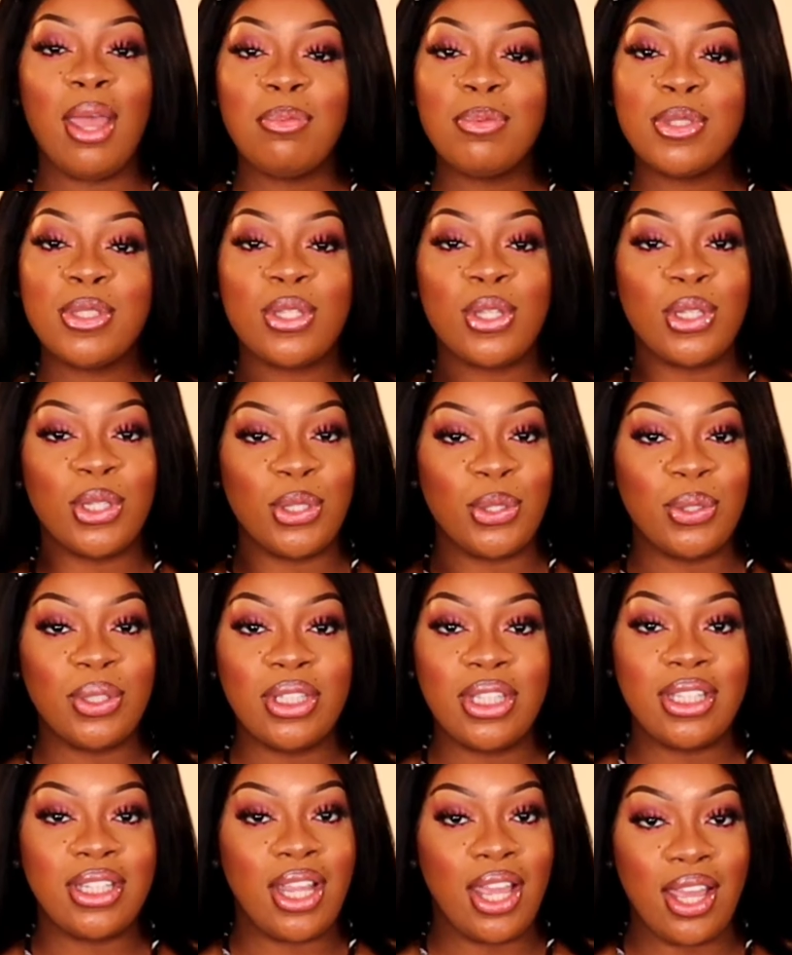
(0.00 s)

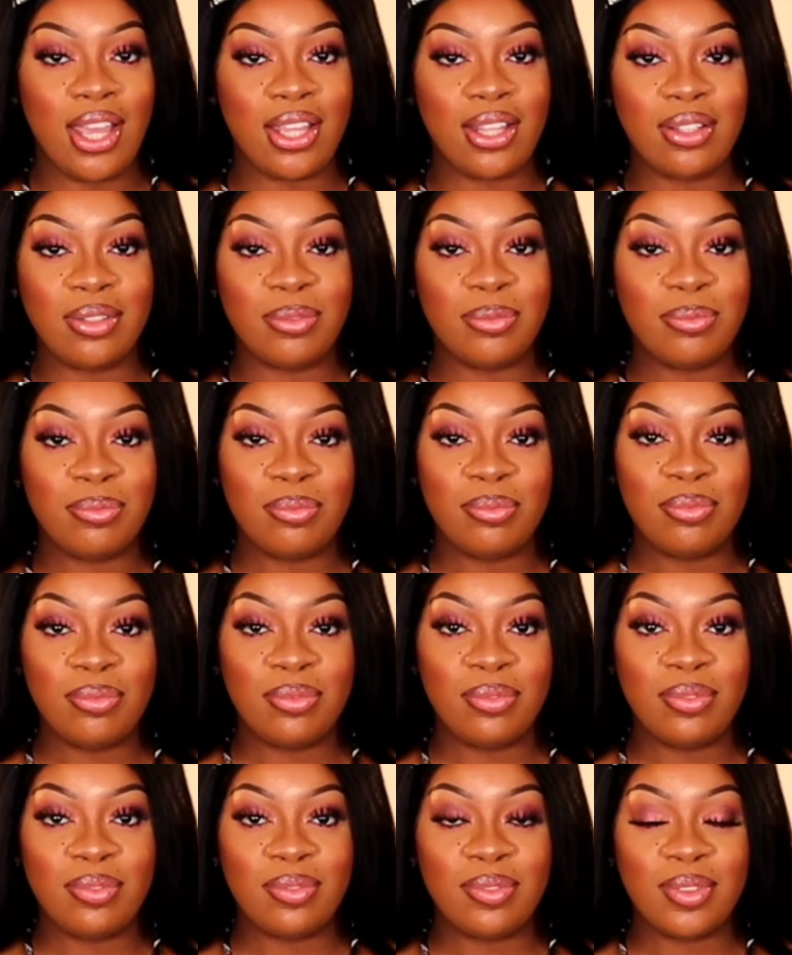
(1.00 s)
Absolutely not.
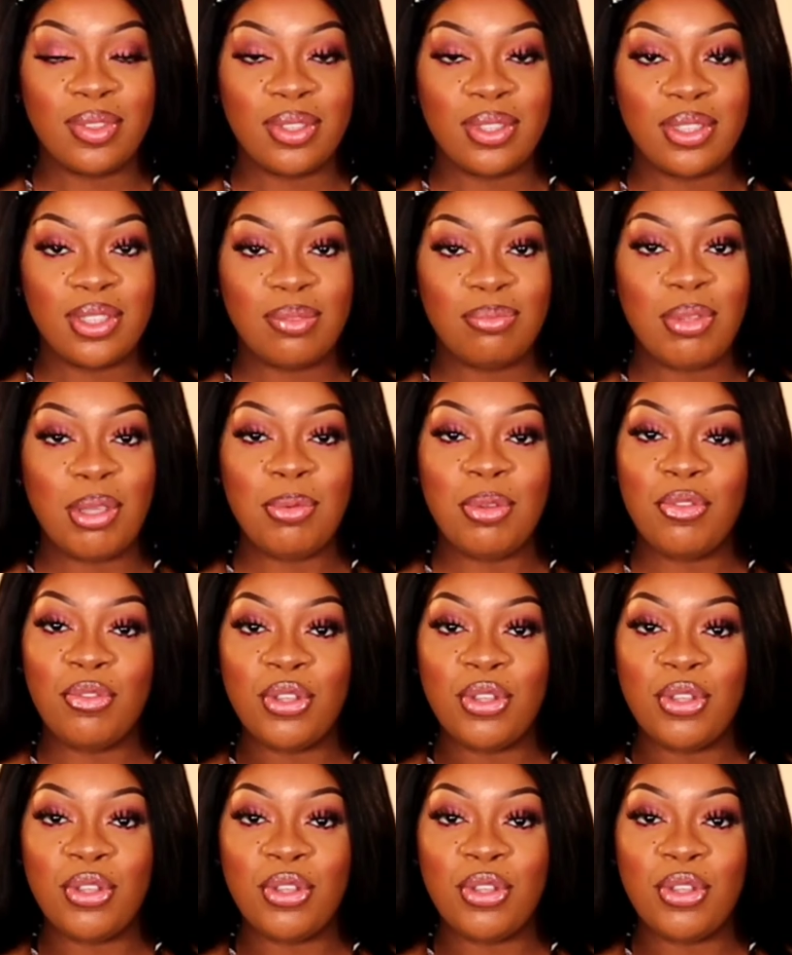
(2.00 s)
Maybe